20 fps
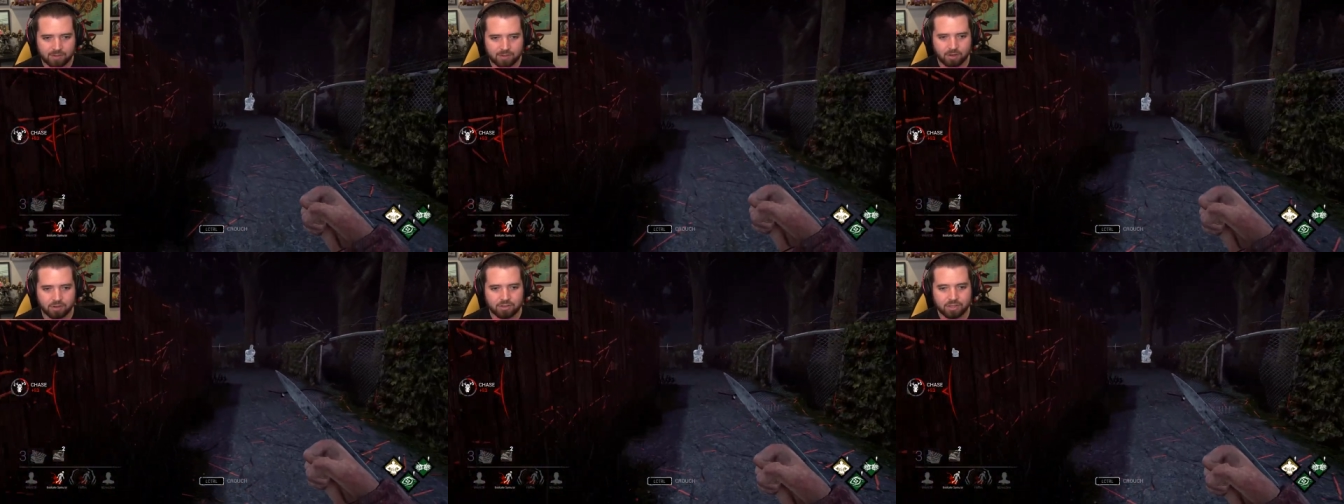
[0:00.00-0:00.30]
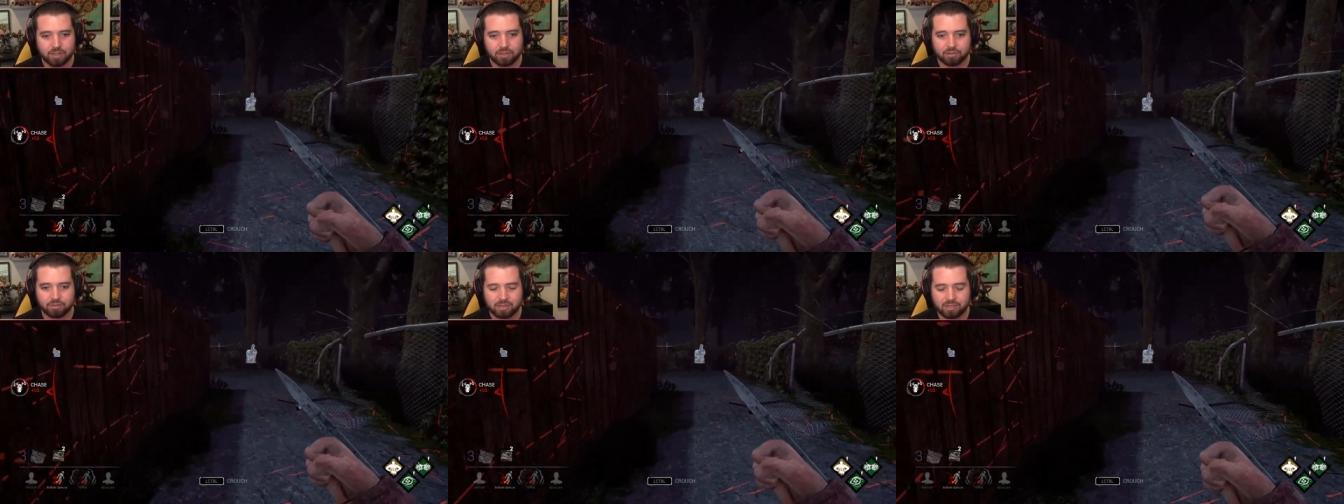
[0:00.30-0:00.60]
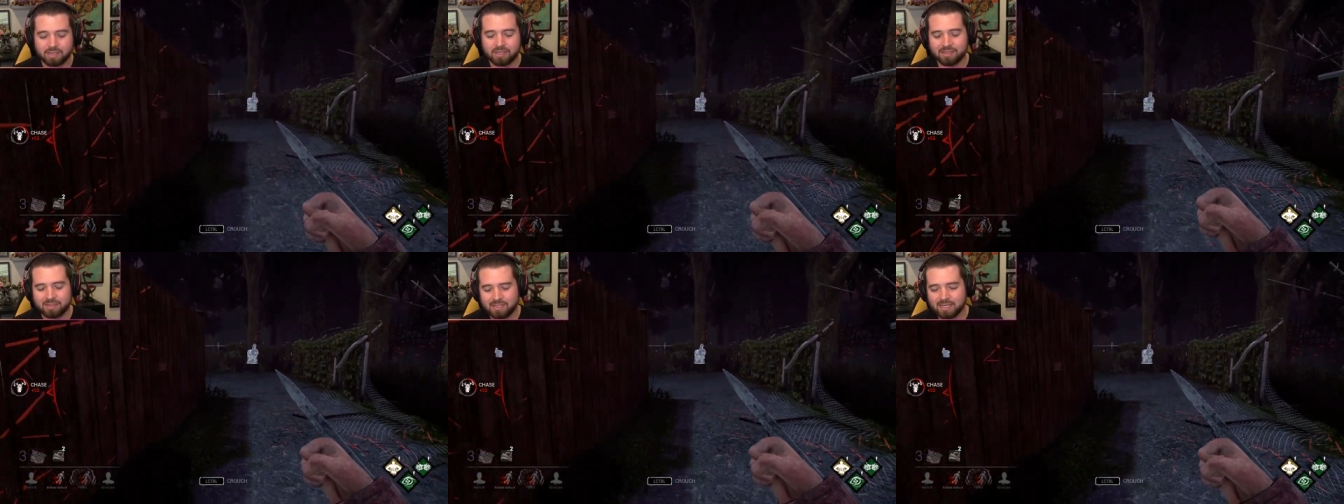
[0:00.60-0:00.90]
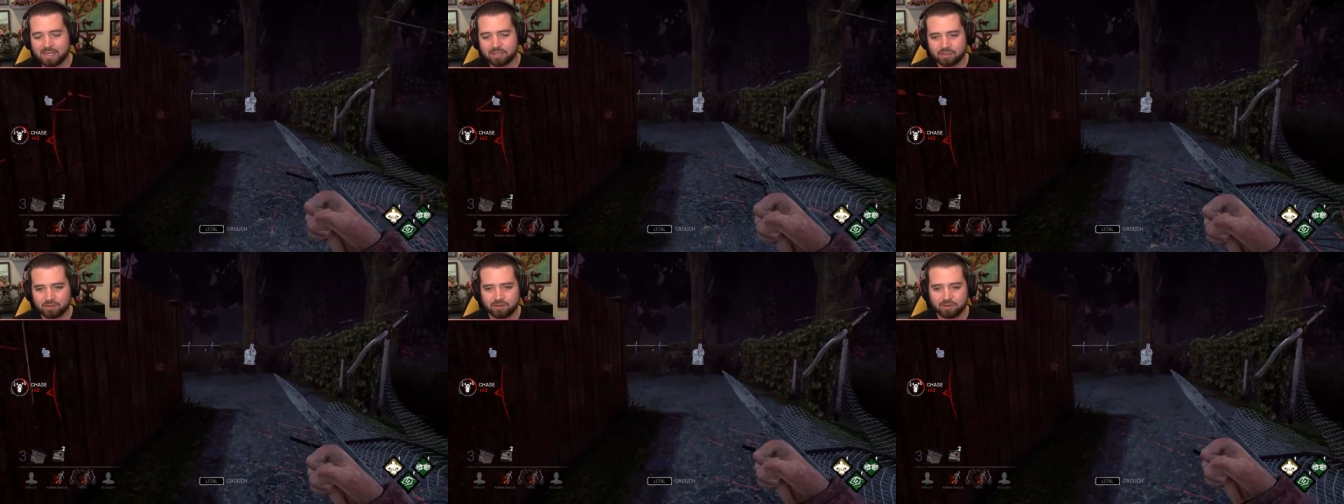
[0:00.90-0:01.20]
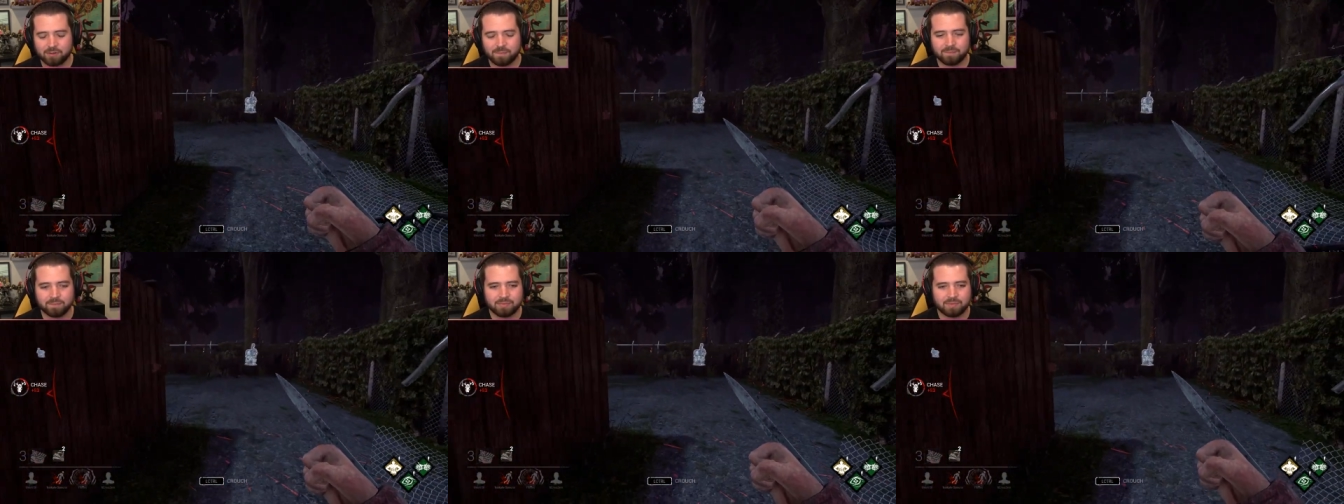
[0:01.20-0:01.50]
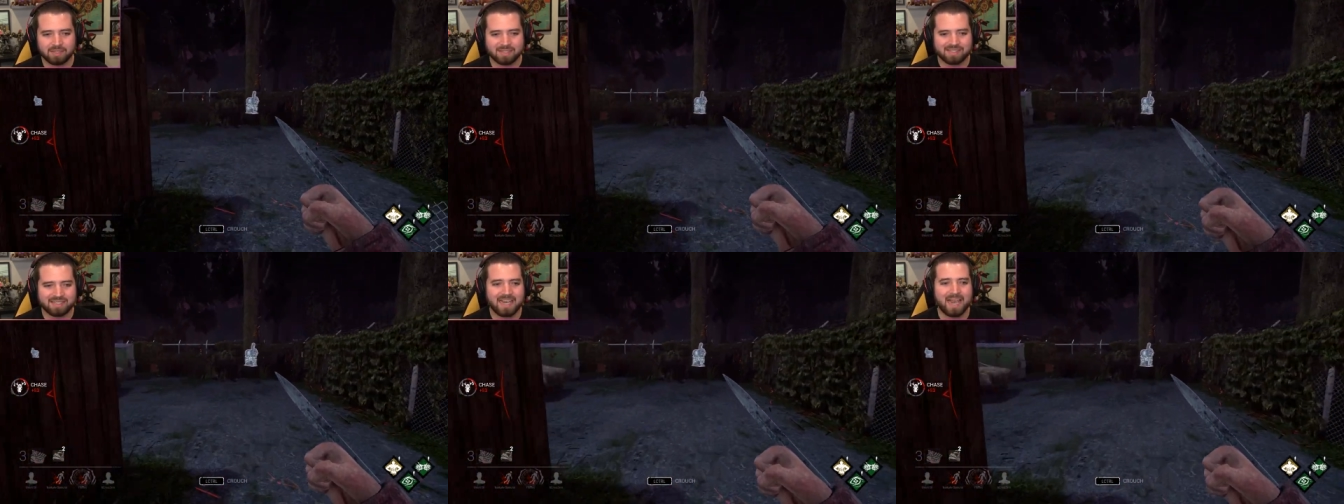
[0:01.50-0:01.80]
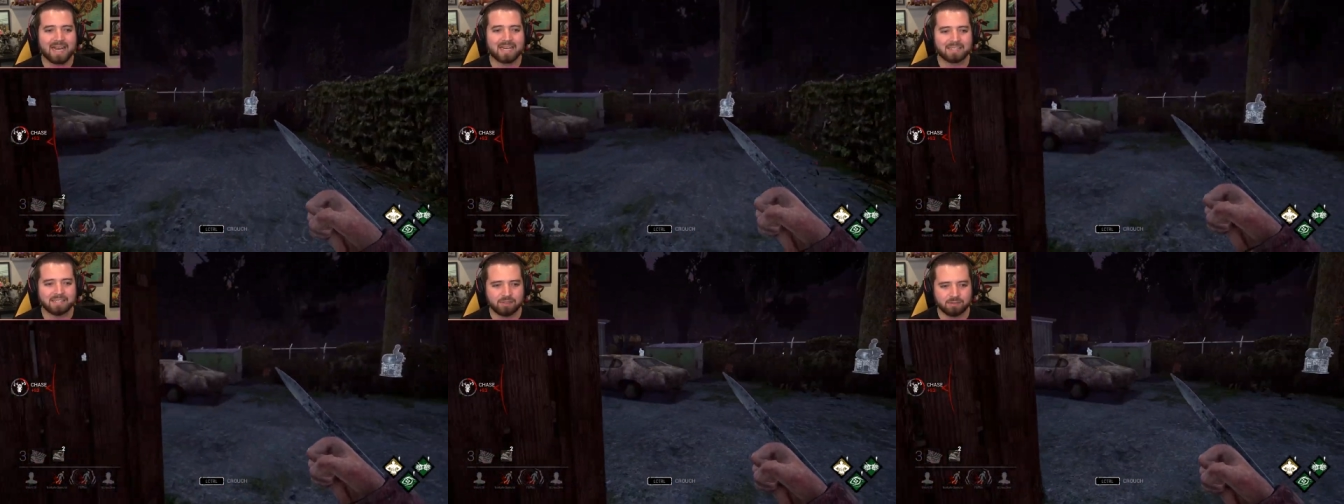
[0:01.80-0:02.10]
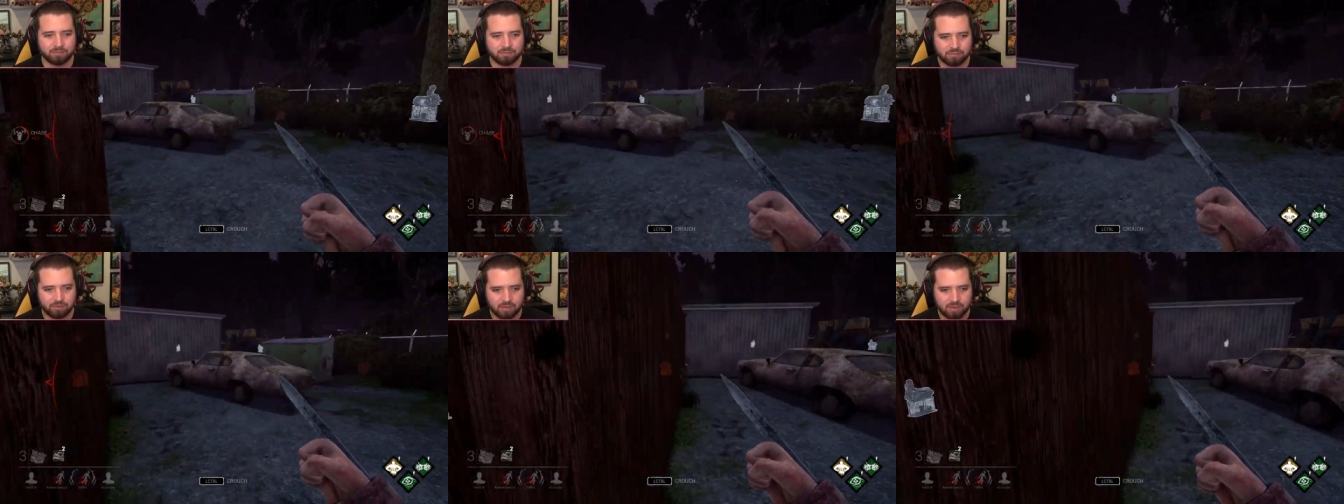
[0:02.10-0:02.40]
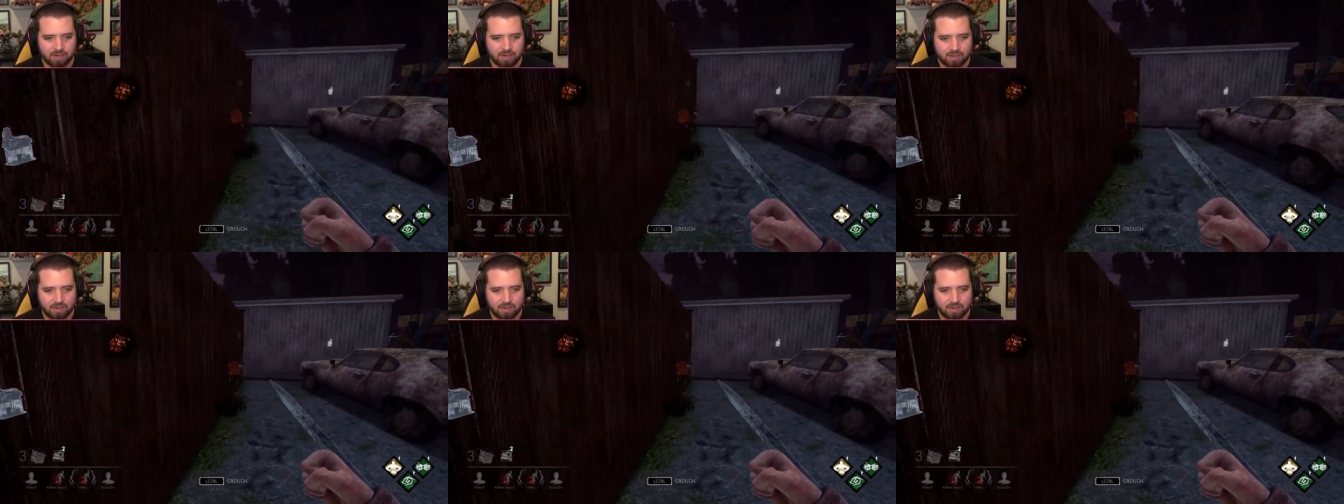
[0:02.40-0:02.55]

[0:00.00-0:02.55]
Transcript: Or the other, the, the other, the detective.